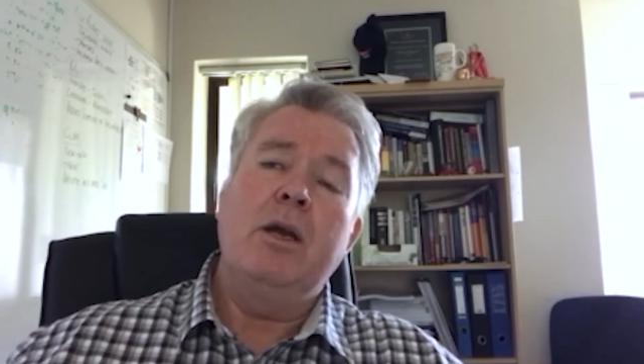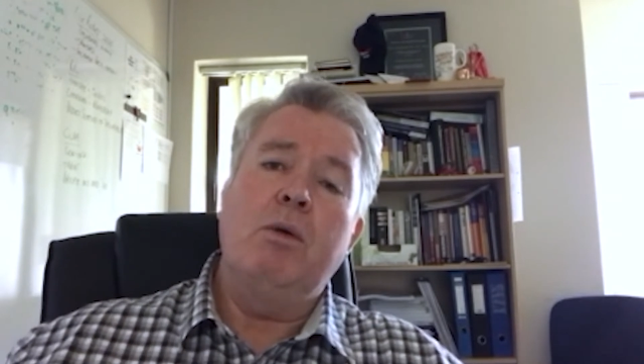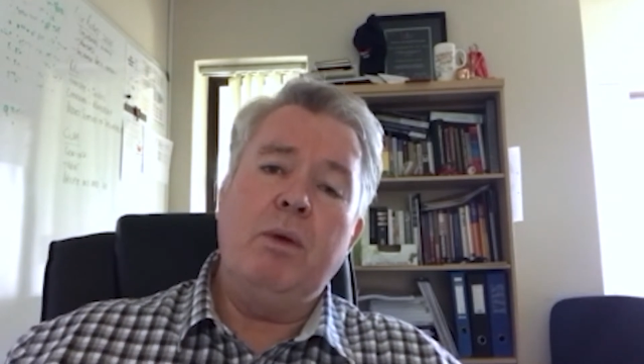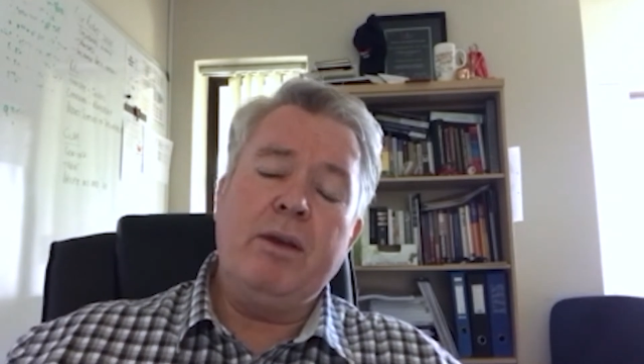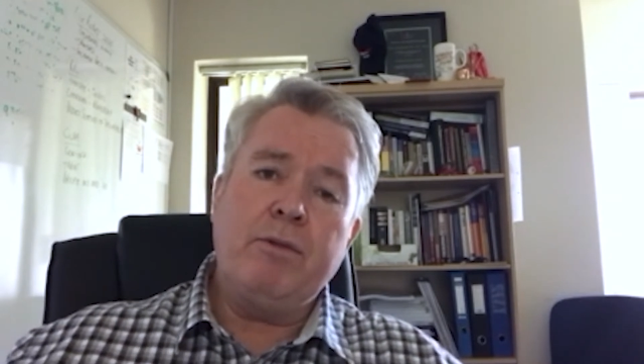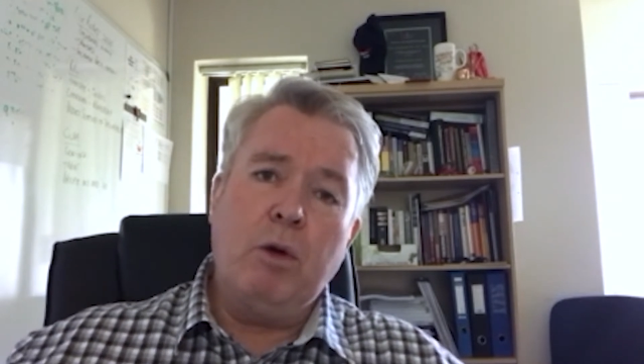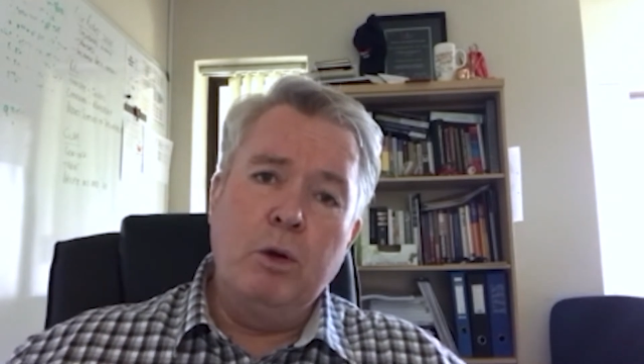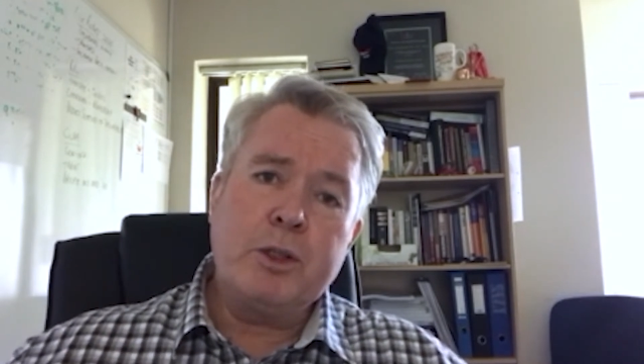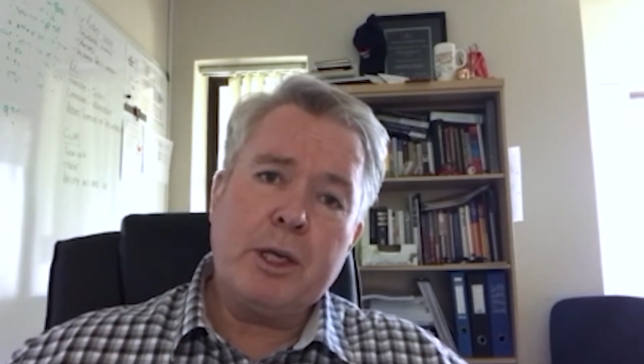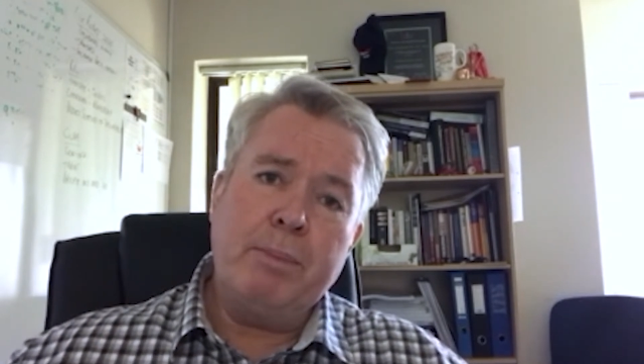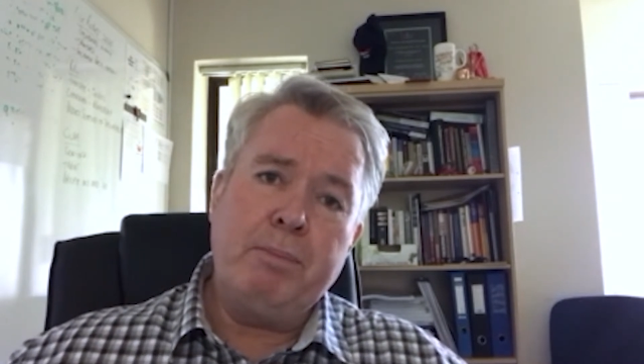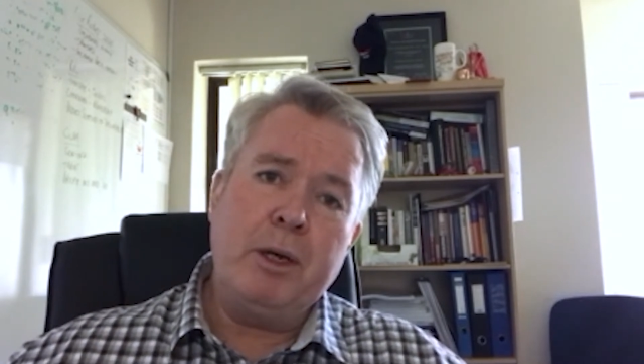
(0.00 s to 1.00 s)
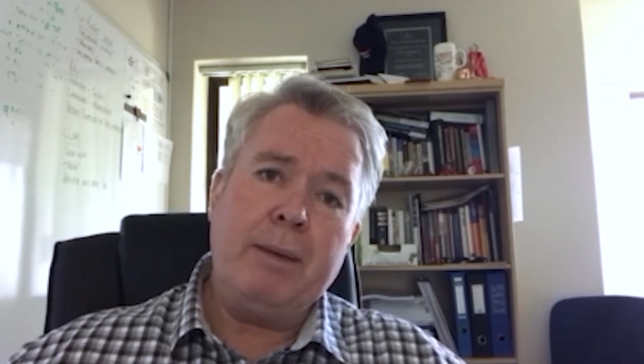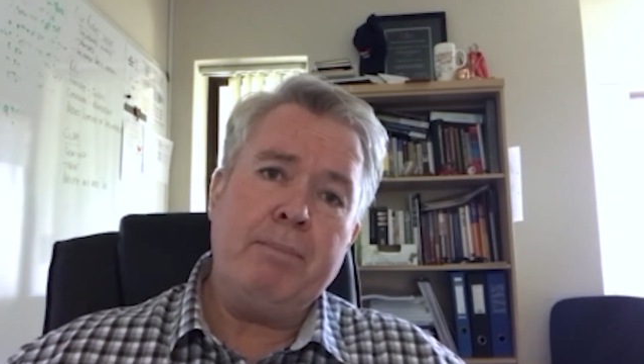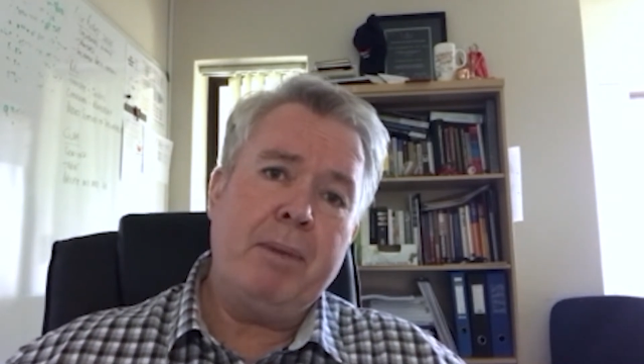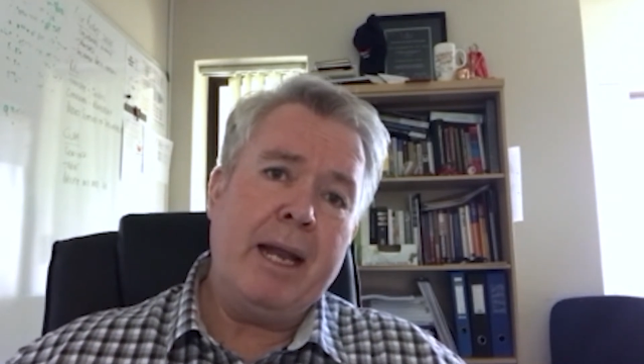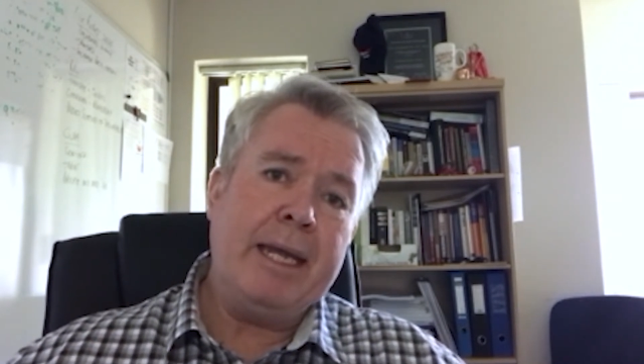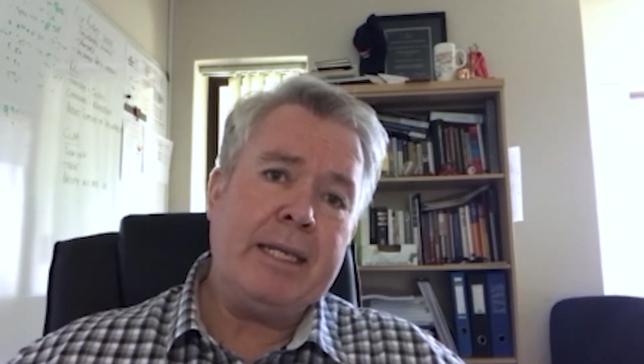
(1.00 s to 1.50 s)
We've also put in
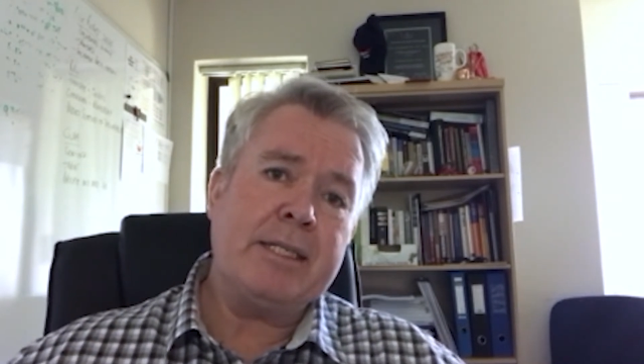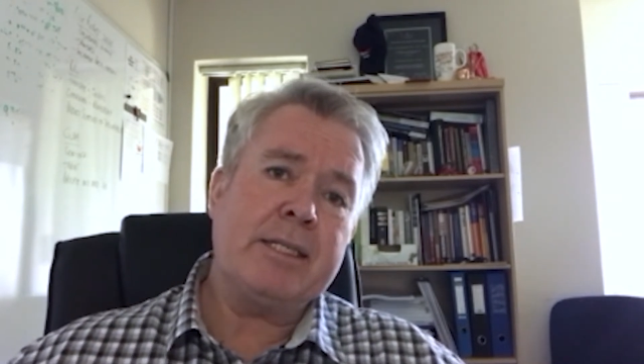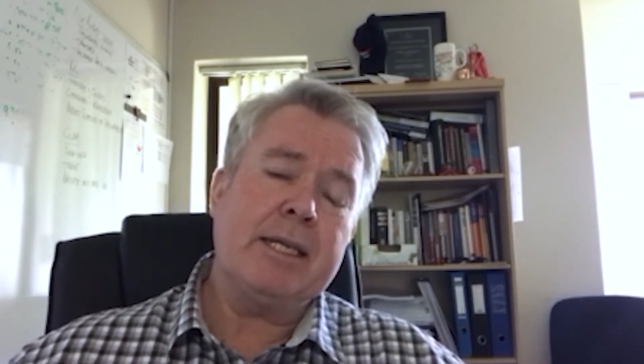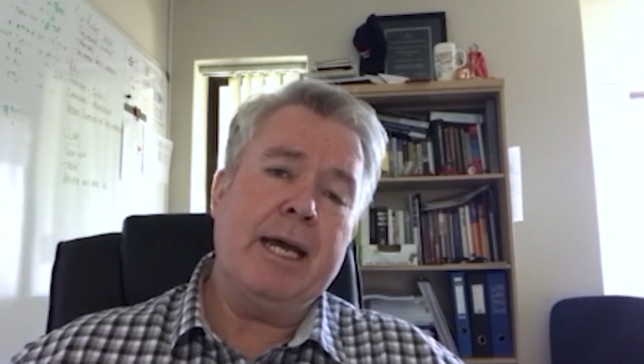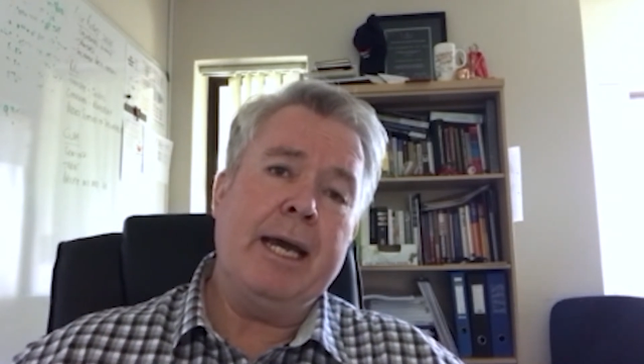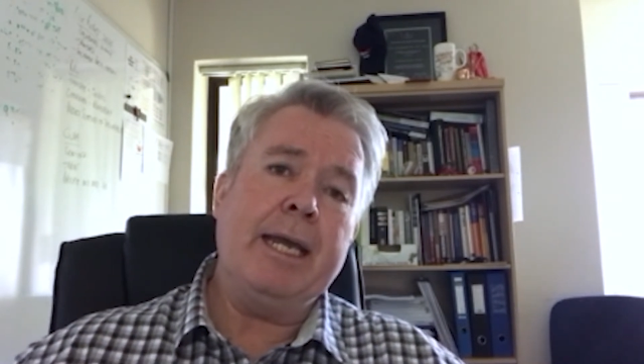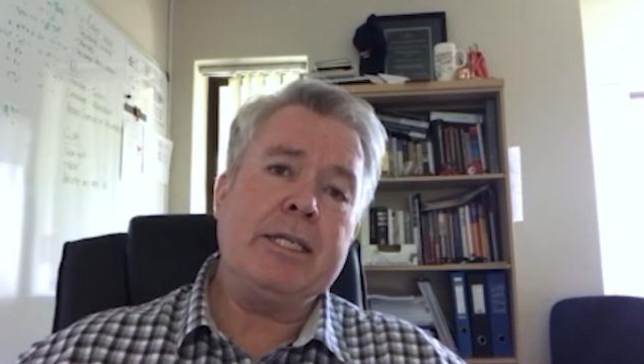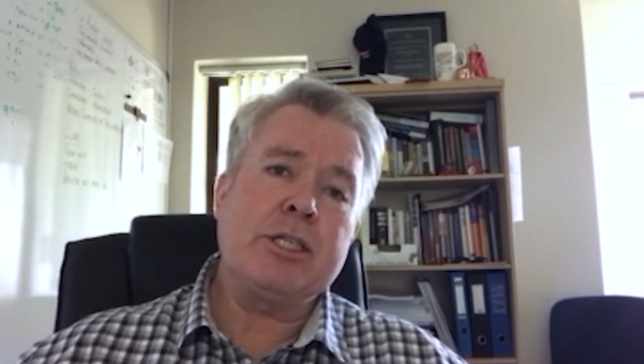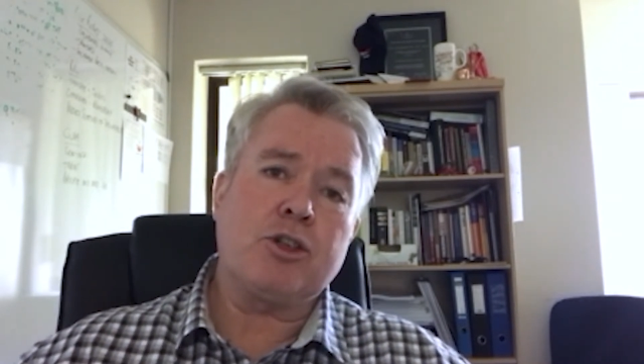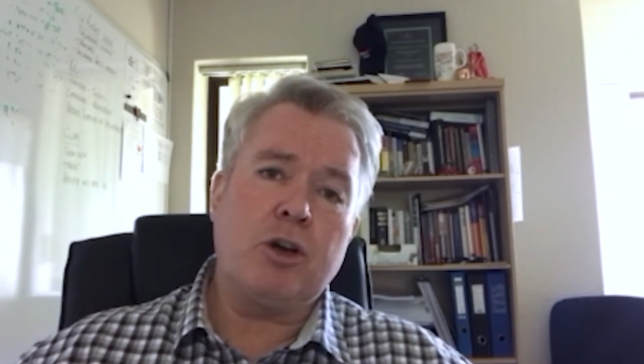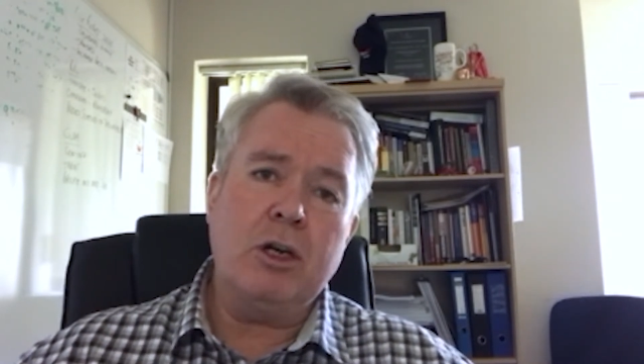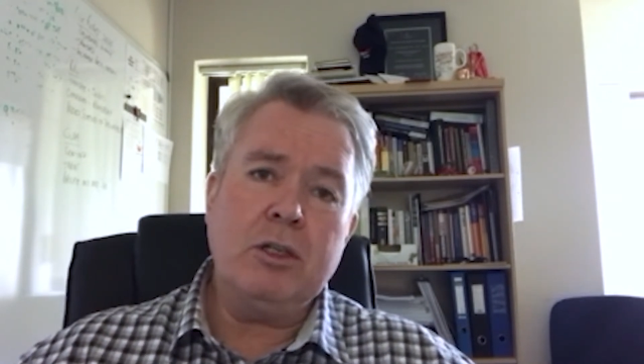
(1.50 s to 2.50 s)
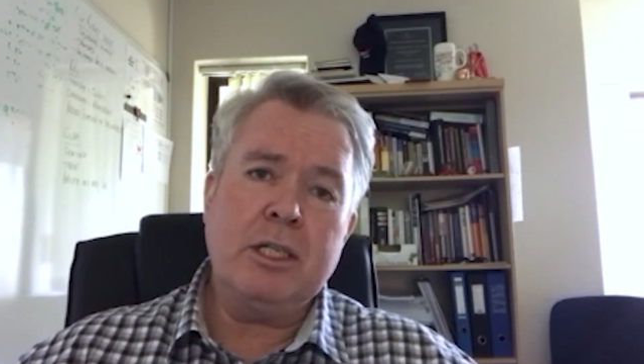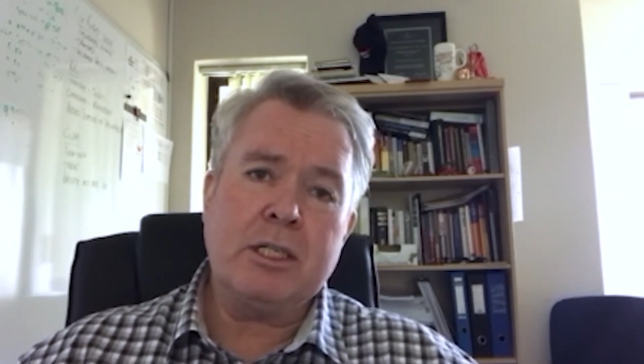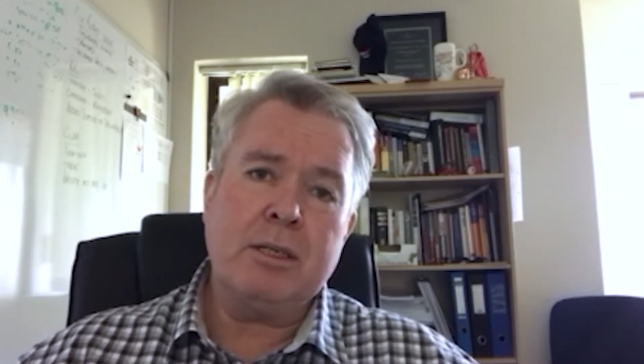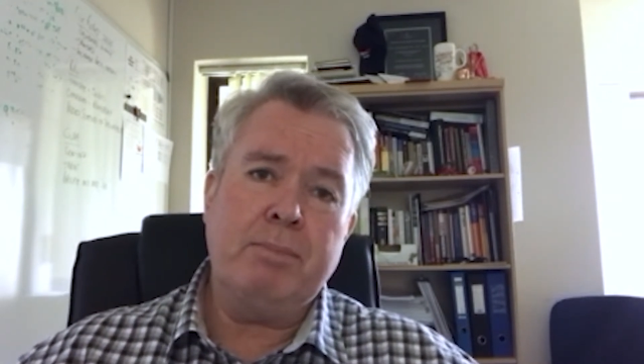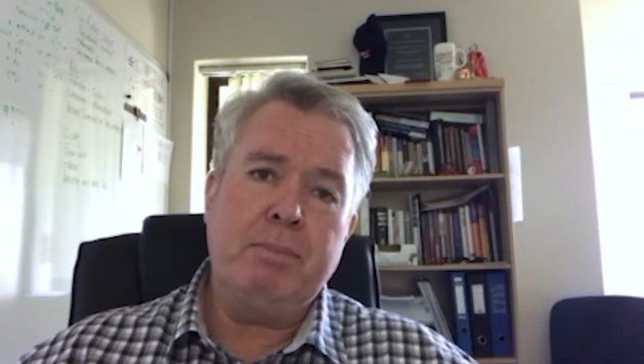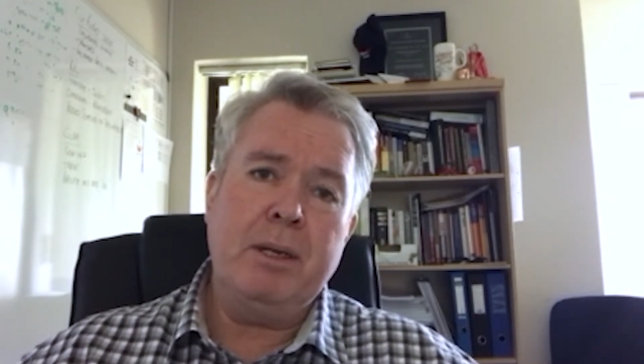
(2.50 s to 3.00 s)
place a strong
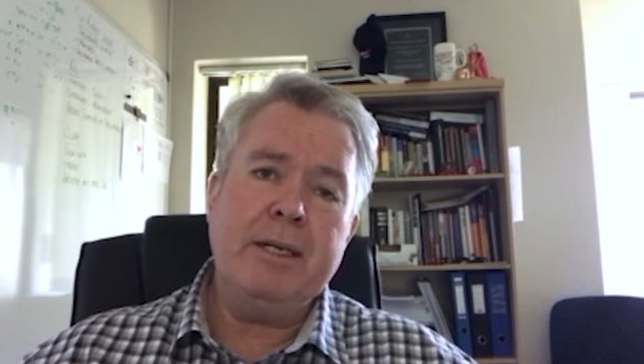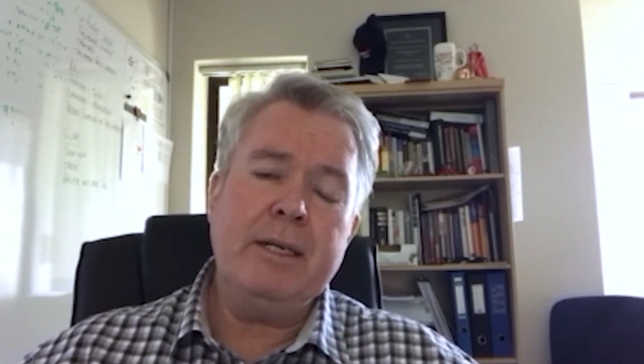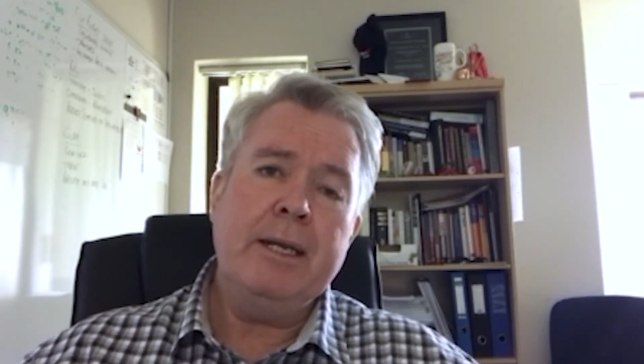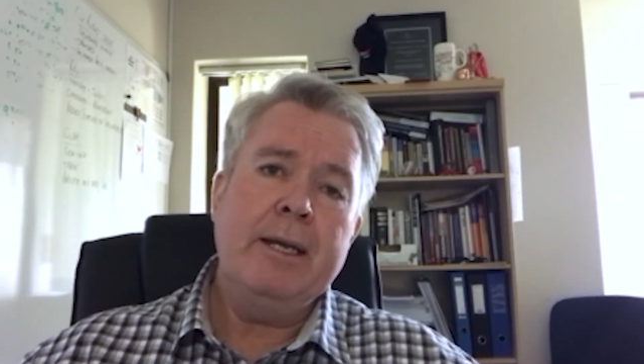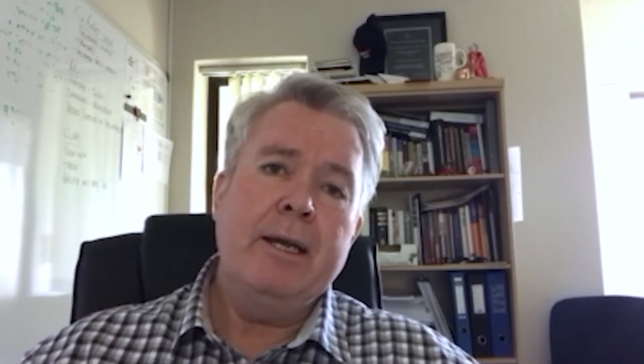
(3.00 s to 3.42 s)
discipline